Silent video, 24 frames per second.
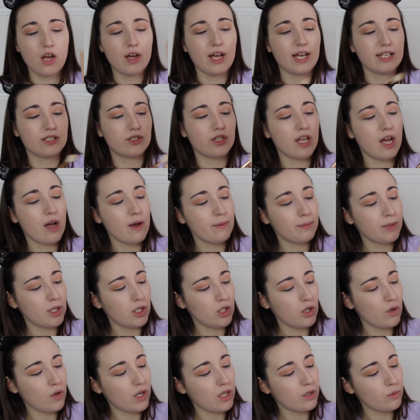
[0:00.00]
Okay, so now I'm going
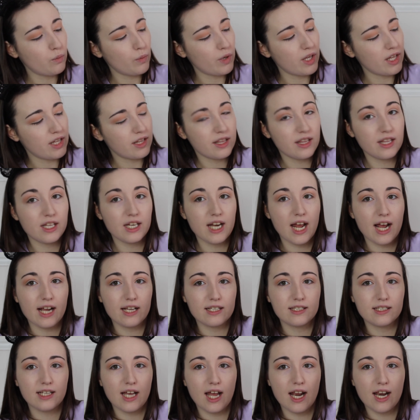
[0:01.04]
to go in with the
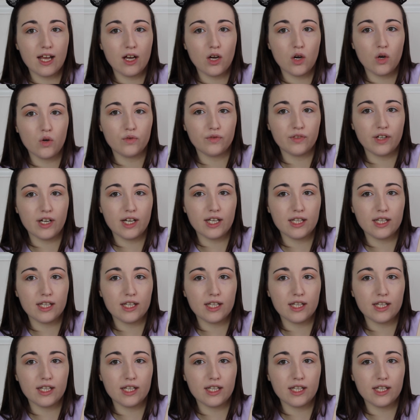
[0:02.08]
next colour over